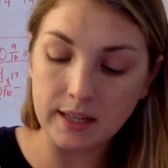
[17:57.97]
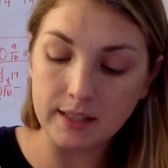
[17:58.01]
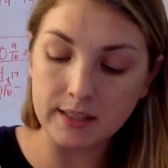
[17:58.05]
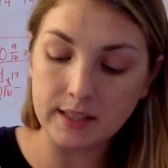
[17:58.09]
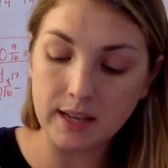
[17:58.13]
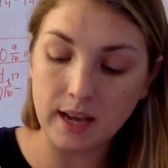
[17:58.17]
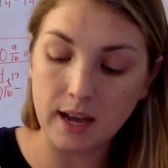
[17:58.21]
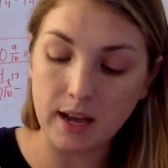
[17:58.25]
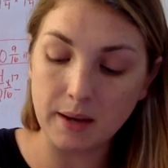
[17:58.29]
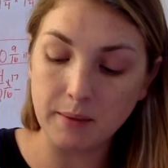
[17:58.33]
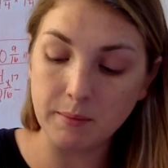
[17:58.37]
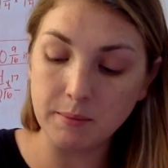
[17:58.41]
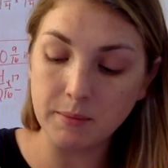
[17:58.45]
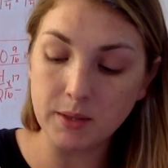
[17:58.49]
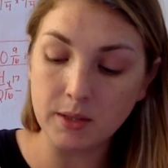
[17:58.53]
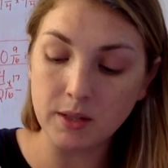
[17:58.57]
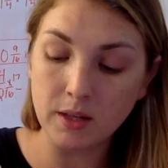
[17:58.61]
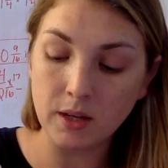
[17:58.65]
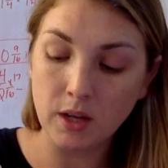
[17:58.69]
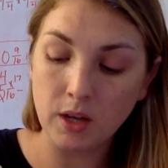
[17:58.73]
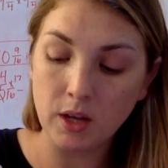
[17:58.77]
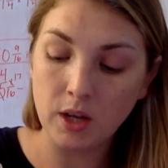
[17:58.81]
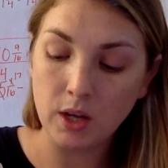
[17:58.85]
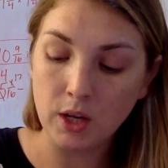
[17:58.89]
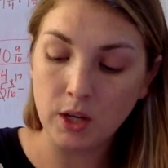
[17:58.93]

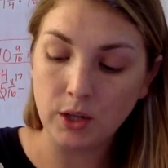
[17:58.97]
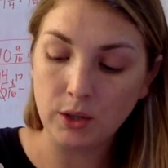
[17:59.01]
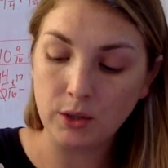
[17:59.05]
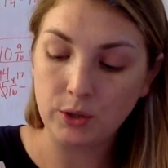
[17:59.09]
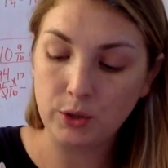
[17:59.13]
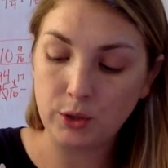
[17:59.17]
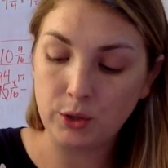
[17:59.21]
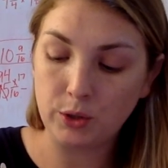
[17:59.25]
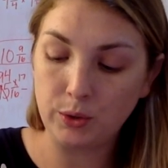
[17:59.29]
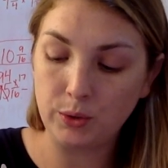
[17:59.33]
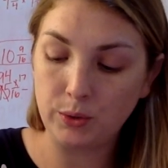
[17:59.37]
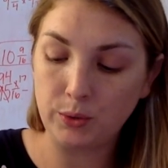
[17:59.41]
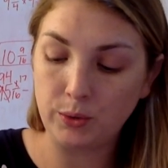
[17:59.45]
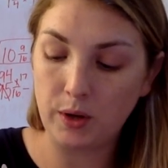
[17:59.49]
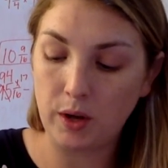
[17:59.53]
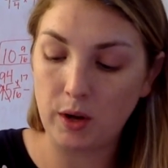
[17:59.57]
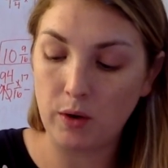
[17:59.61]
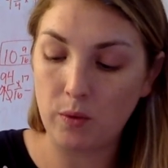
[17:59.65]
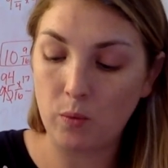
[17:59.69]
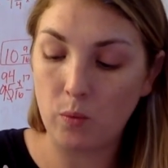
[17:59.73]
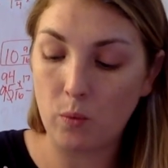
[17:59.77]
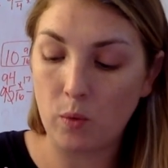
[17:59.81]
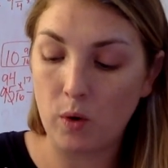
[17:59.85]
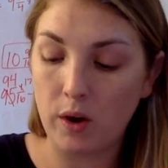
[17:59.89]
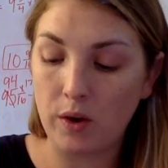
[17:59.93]
times 2
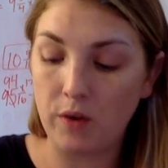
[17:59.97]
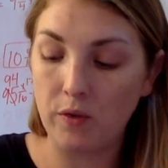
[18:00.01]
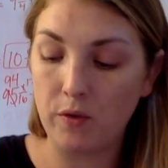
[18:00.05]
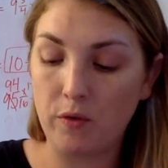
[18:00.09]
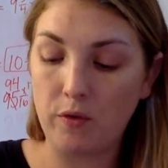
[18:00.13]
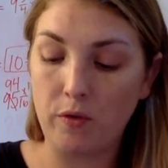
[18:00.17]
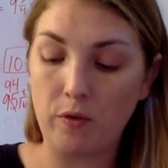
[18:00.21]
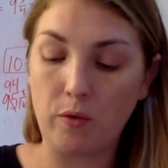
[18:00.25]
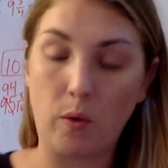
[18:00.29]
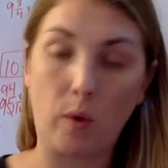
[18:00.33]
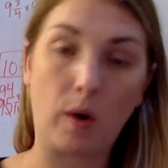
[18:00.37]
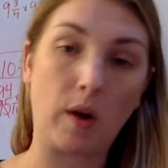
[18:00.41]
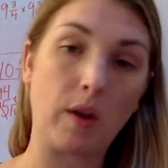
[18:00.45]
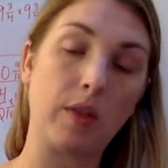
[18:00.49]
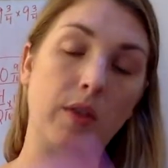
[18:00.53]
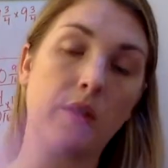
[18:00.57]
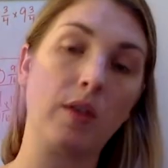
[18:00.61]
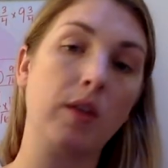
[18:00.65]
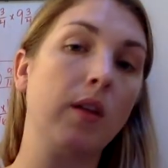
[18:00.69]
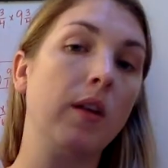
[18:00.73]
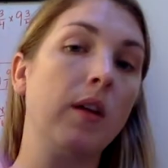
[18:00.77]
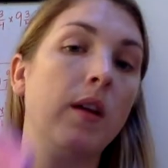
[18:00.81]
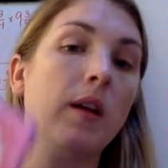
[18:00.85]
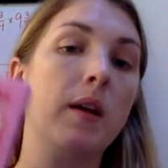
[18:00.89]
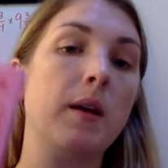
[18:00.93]
1/4.
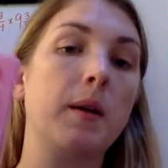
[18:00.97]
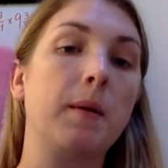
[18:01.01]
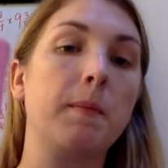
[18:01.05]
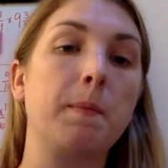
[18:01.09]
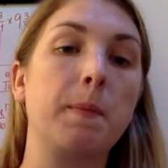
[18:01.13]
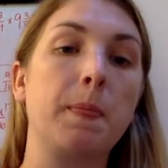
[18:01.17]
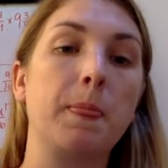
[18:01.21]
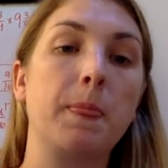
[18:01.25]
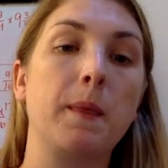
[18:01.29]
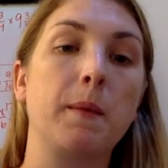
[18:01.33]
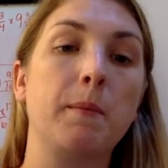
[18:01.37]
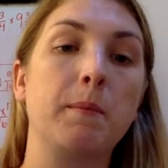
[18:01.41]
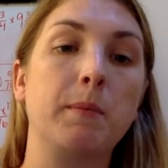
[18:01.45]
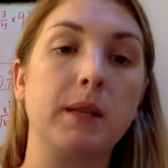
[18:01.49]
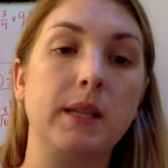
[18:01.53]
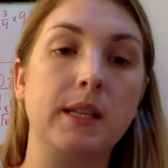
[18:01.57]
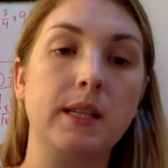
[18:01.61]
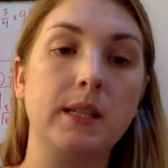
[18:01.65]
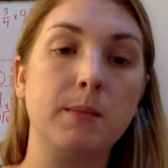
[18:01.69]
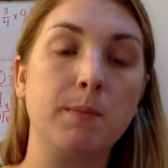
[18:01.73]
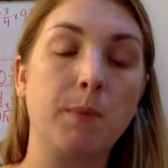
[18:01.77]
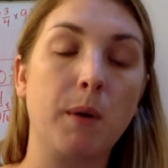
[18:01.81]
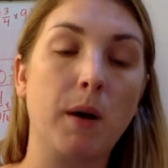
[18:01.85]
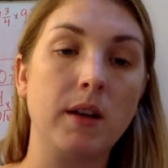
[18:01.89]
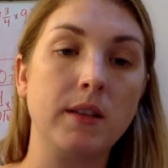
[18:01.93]

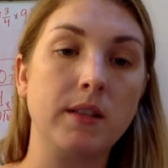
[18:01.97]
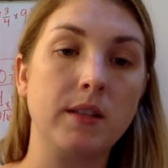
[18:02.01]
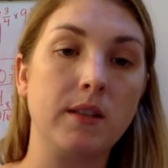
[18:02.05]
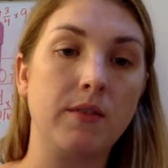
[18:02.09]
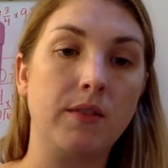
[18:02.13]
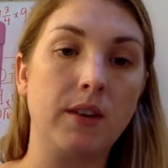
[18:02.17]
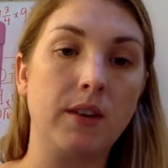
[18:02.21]
Please pause the